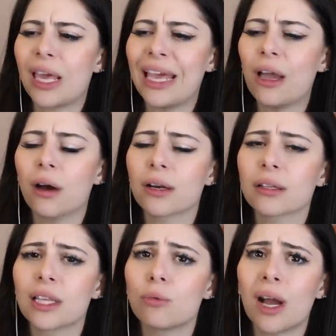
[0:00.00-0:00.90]

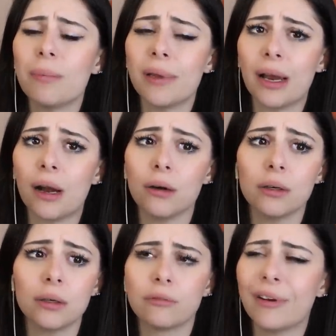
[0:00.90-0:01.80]
chaotically wiping
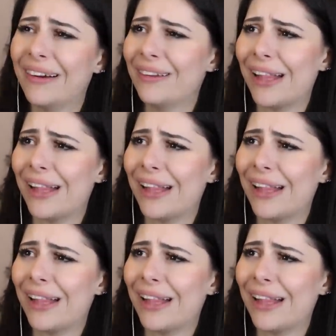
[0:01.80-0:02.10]
out very